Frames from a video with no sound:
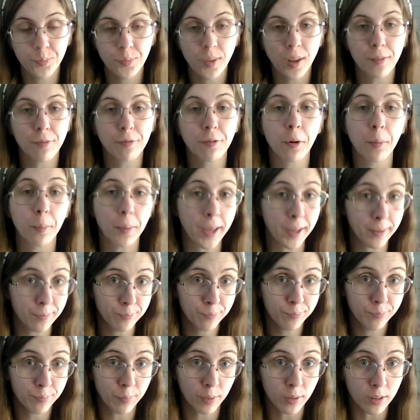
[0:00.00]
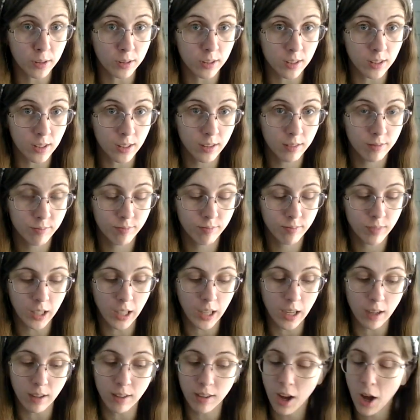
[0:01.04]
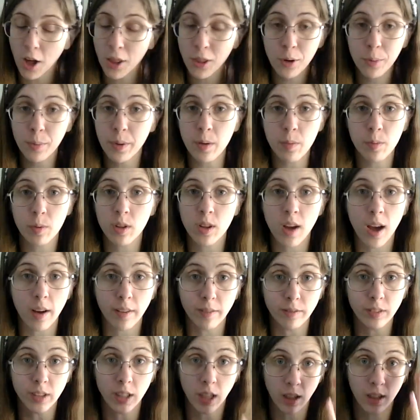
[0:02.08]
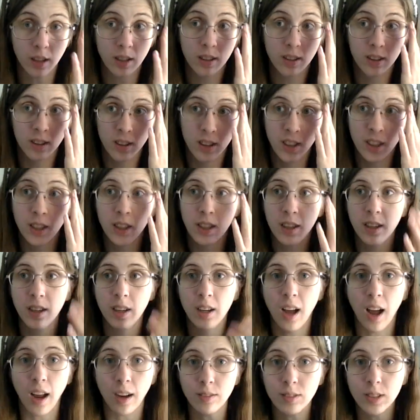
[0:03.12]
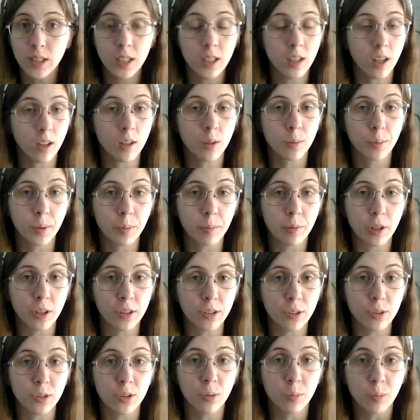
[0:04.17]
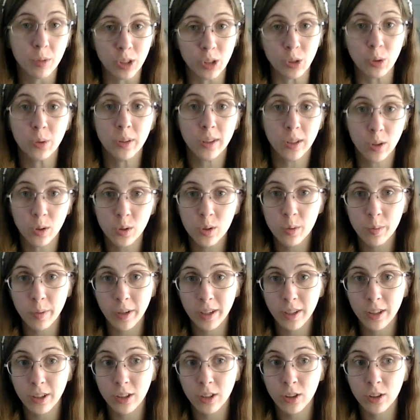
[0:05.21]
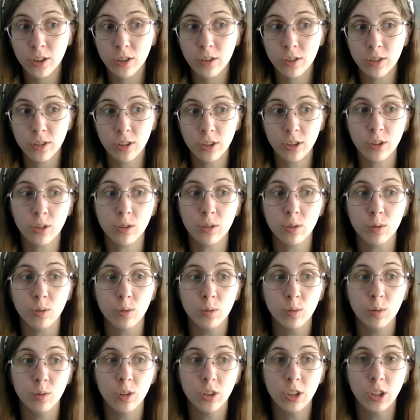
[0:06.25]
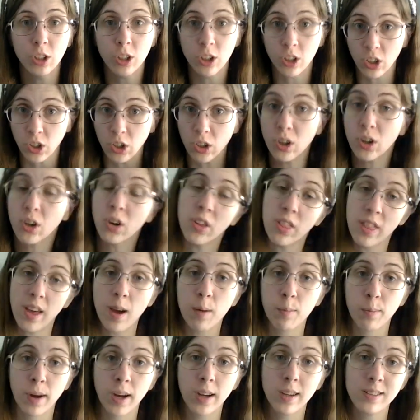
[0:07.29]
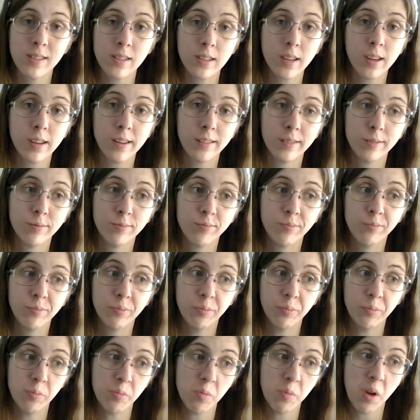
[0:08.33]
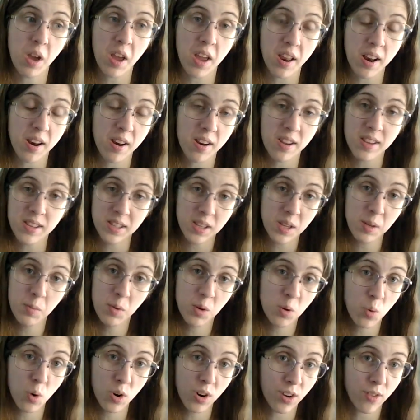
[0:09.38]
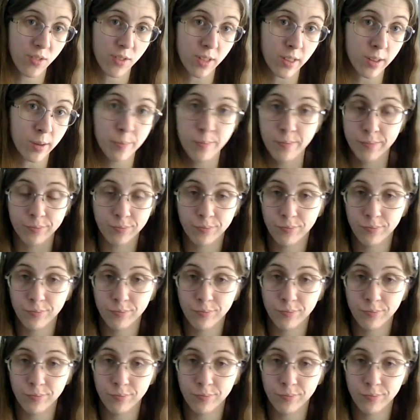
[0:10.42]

For me, personally. Again, other people have done, I've seen other people on YouTube do a no spend year to cure that mindset, and it seemed to work for them.